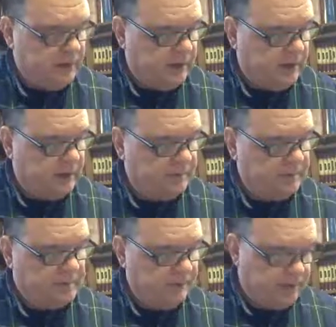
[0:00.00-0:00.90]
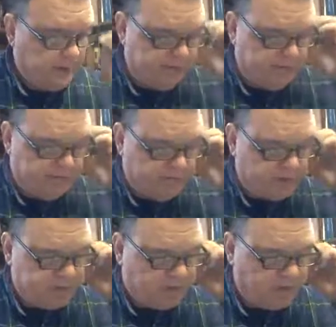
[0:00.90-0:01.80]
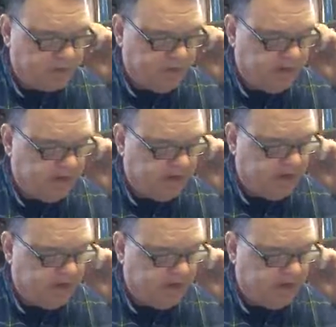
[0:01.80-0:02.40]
And then verse 14,